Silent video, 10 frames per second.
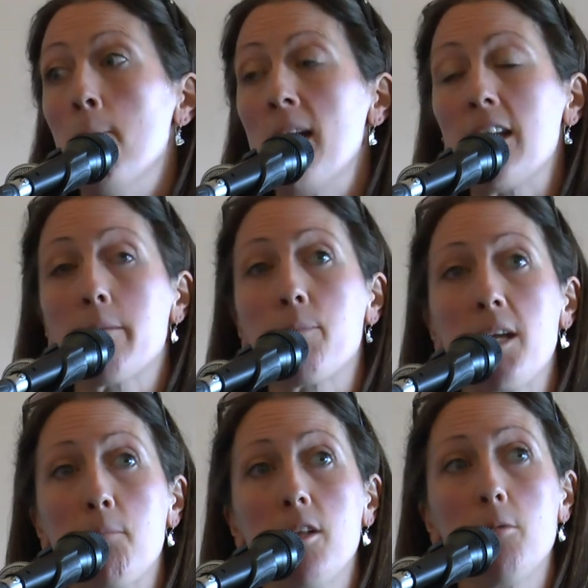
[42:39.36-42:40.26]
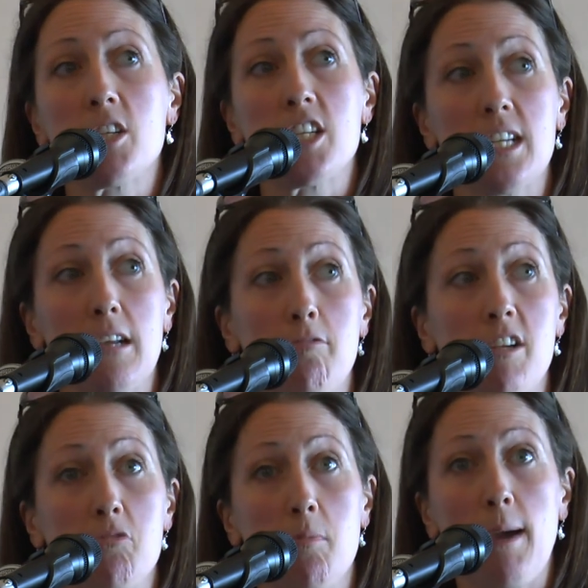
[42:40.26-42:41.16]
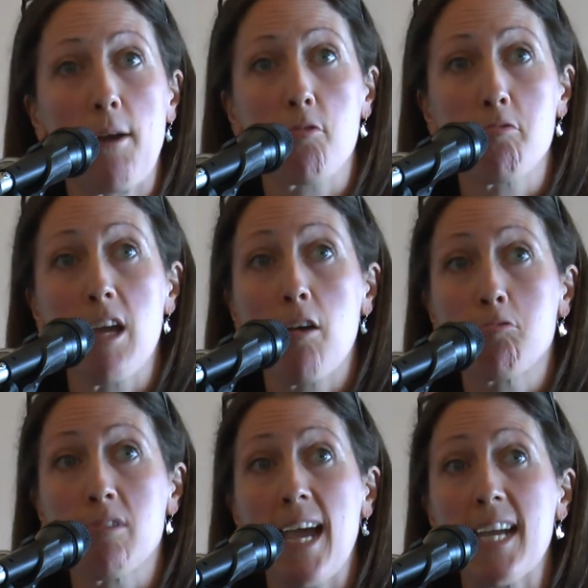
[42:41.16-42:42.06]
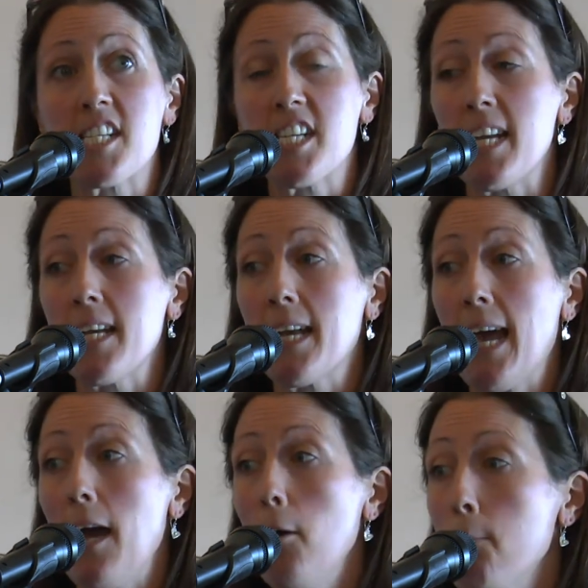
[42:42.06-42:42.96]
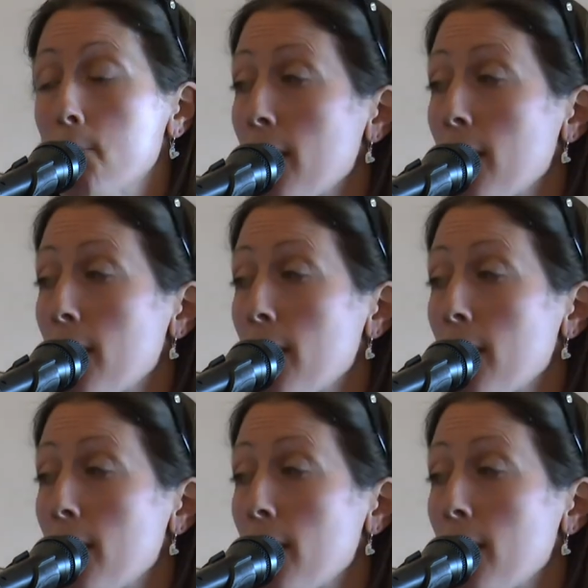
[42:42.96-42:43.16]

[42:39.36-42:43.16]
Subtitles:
million people, which is an increase from about 318 now.